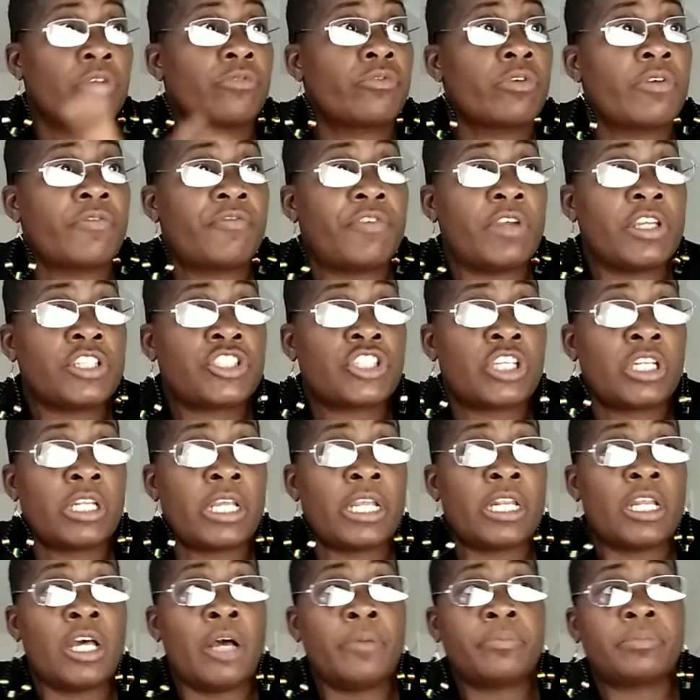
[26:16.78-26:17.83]

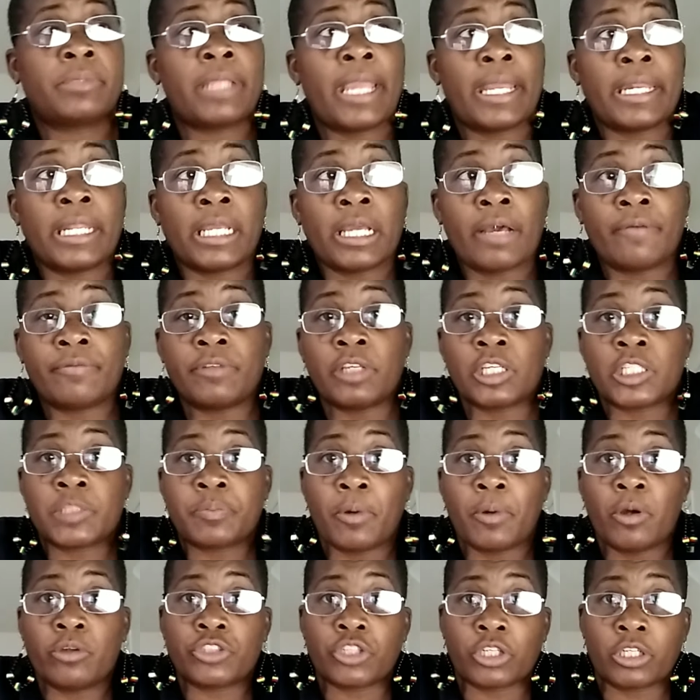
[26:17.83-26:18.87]
Exposure
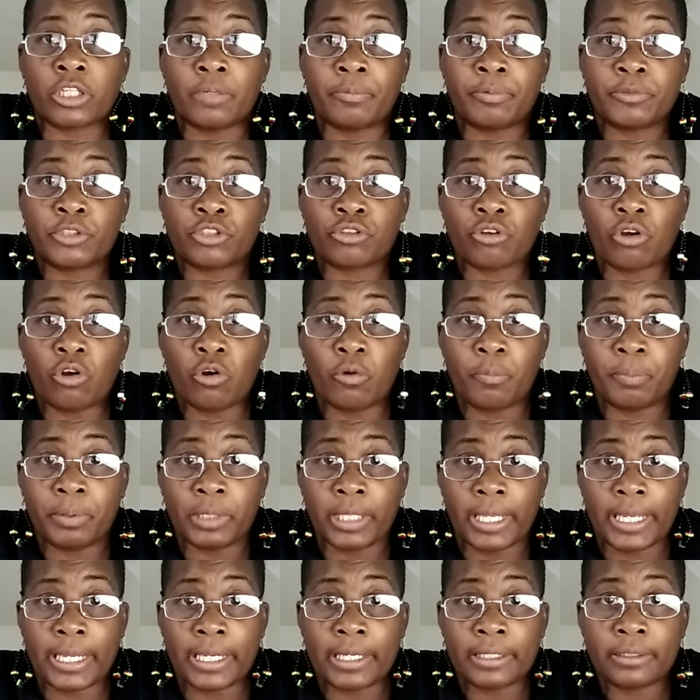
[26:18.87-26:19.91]
control plan
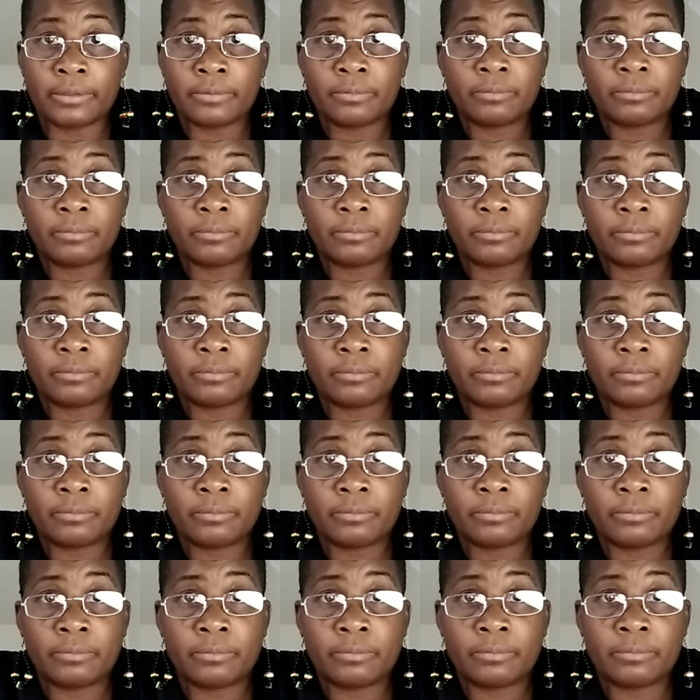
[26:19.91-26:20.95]
must be
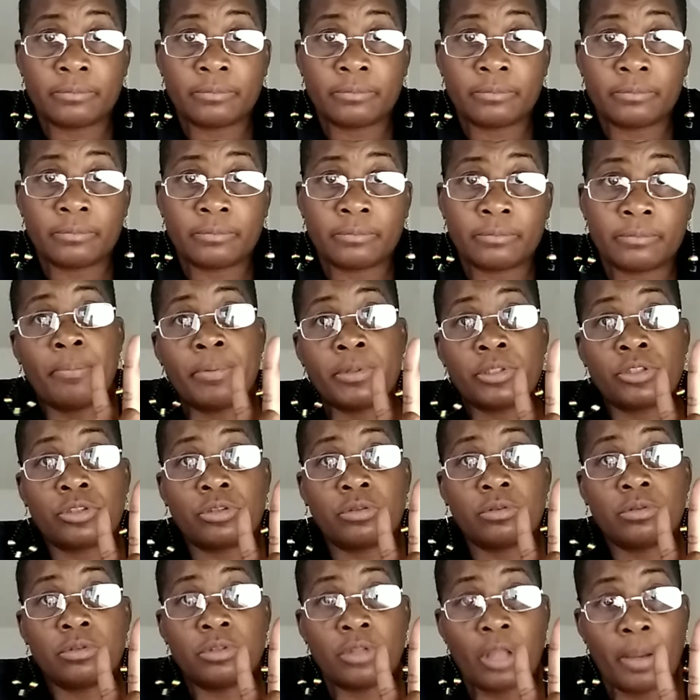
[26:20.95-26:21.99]
written,
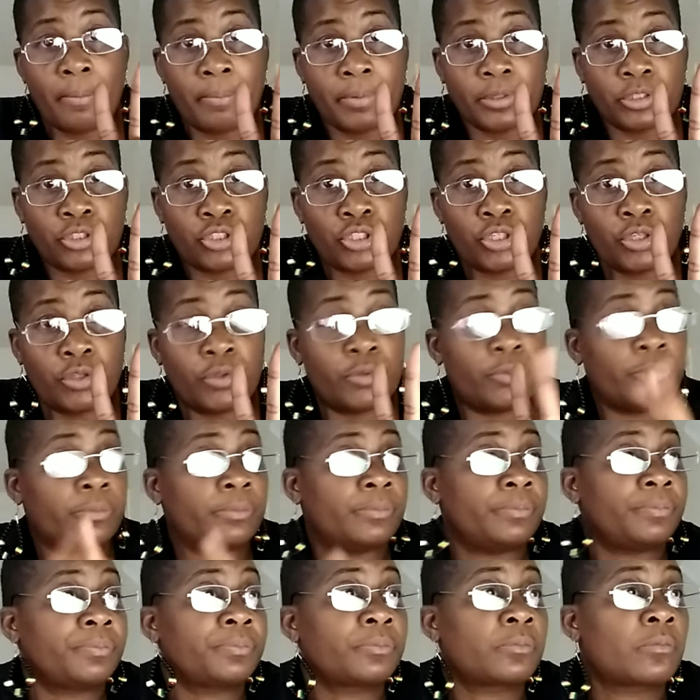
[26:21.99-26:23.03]
must be reviewed
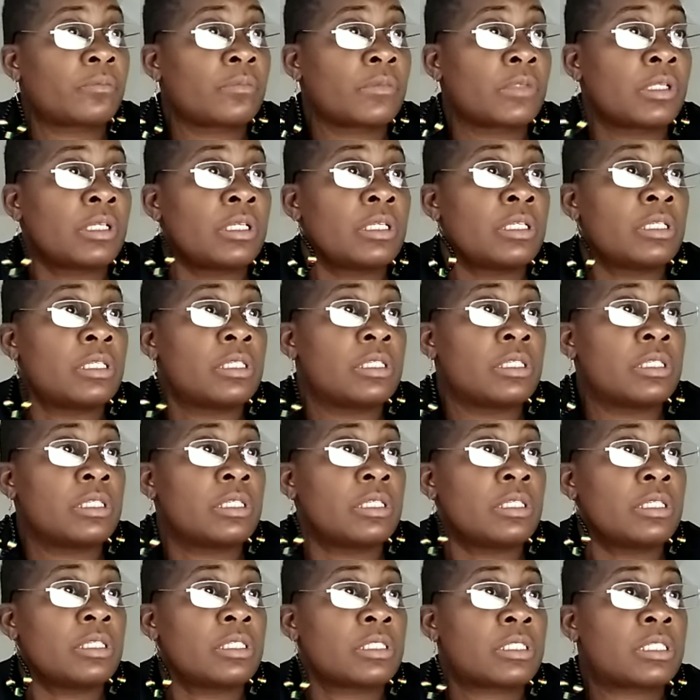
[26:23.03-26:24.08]
and updated at
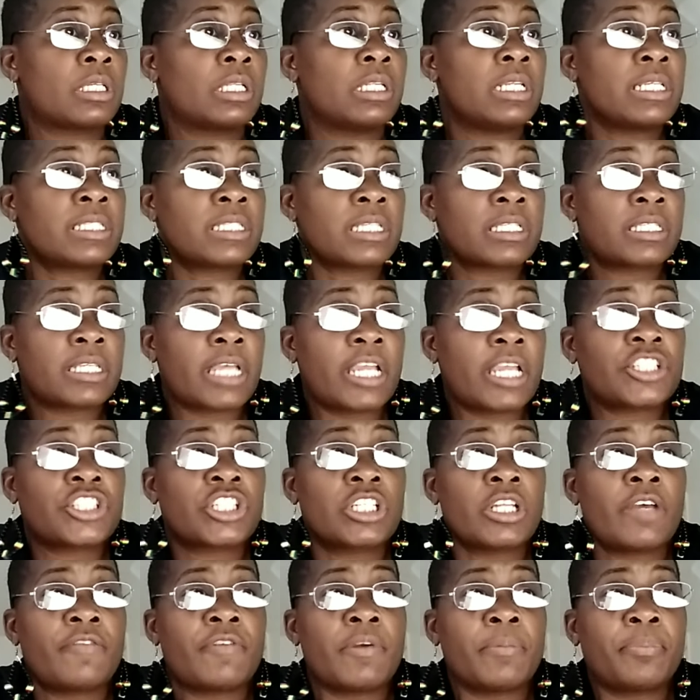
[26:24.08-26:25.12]
least annually.
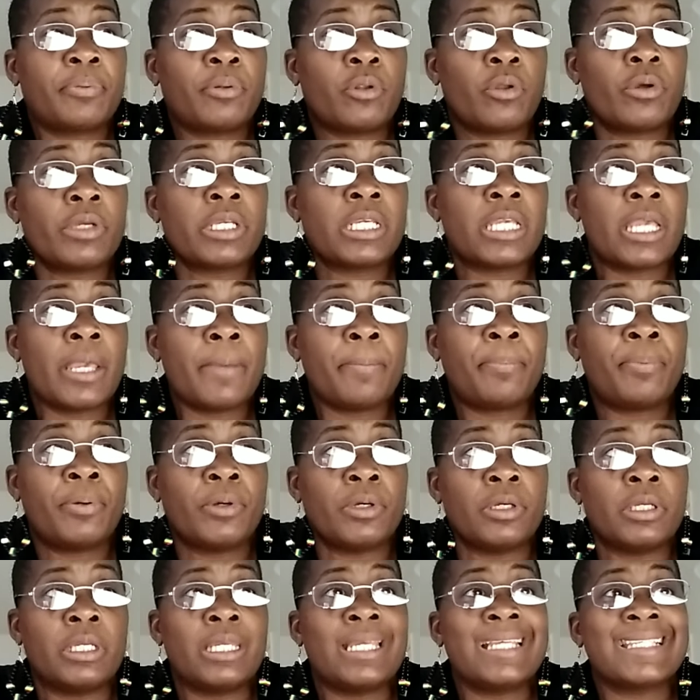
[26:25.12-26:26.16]

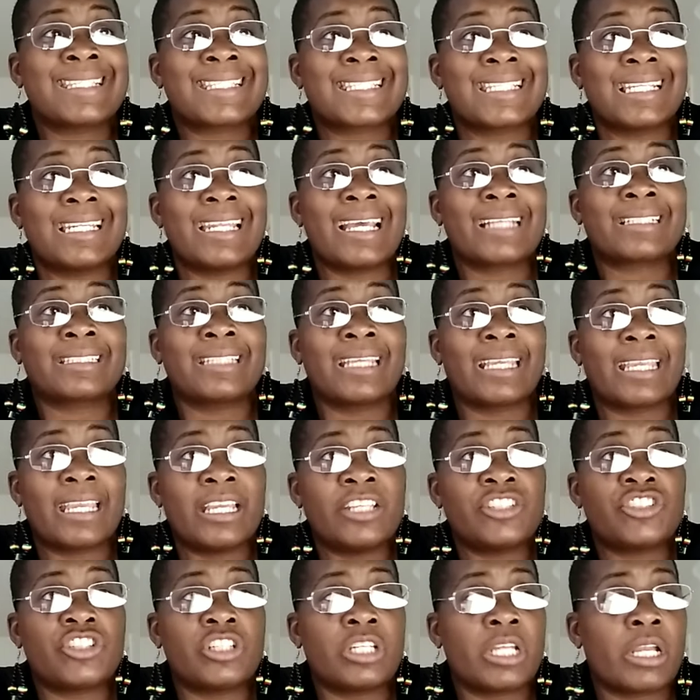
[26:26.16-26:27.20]

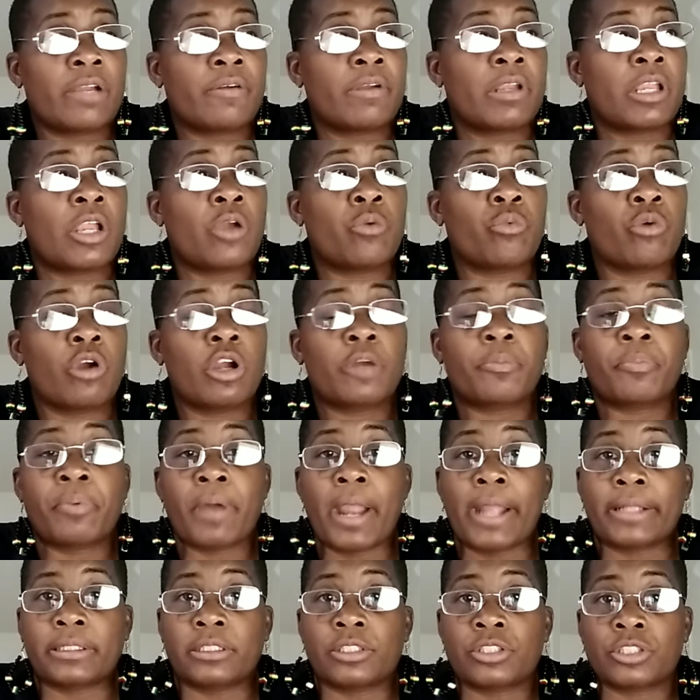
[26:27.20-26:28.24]

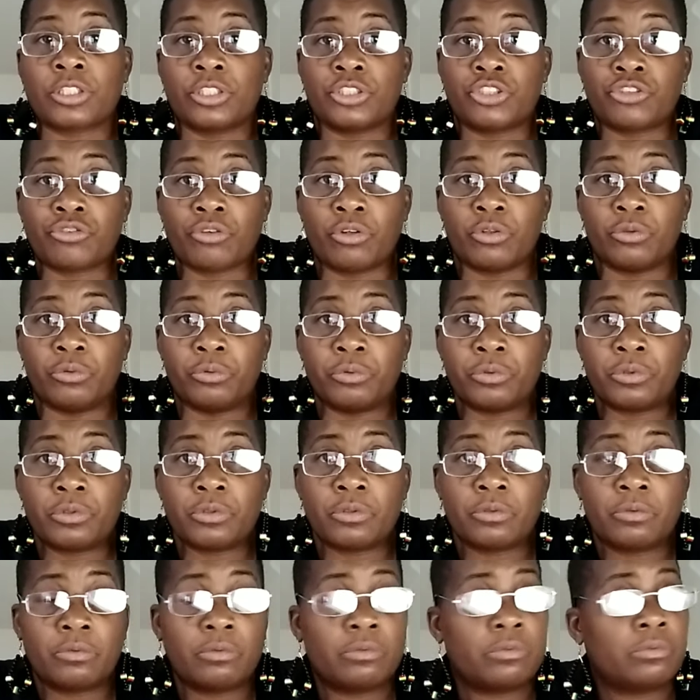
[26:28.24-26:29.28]
Non-managerial employees
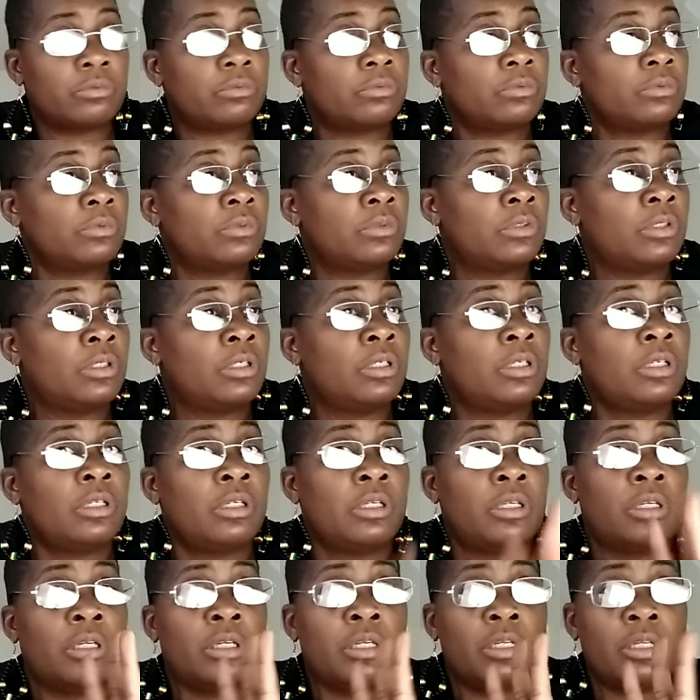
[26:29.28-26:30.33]
with risk of
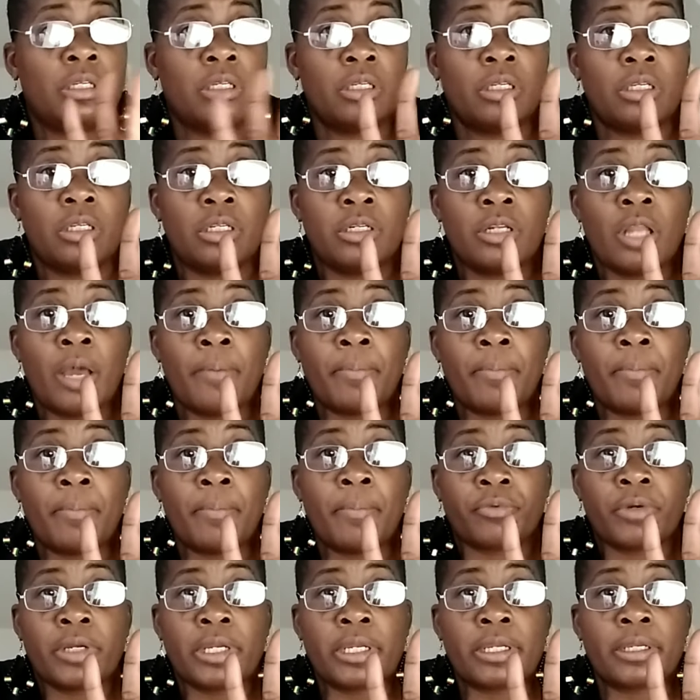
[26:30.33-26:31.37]
exposure must be
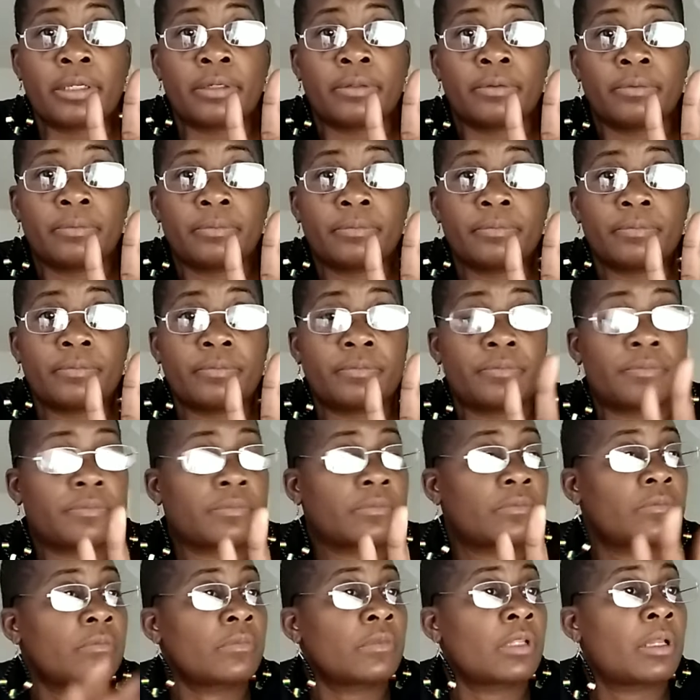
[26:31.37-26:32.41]
involved in
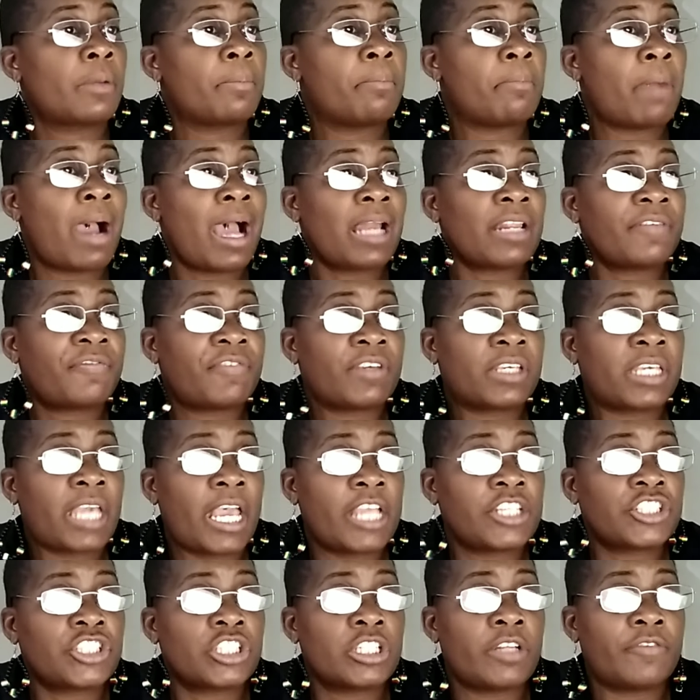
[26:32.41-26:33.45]
identification, review, and
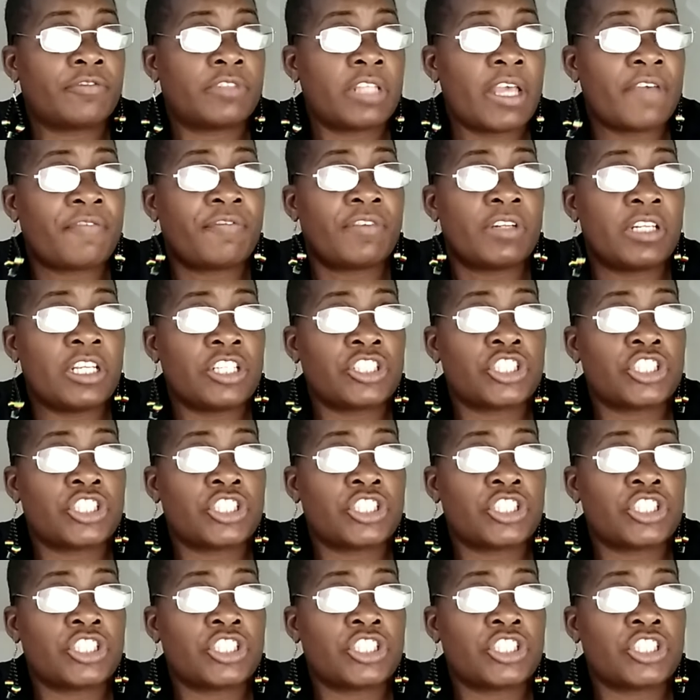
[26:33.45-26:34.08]
selection.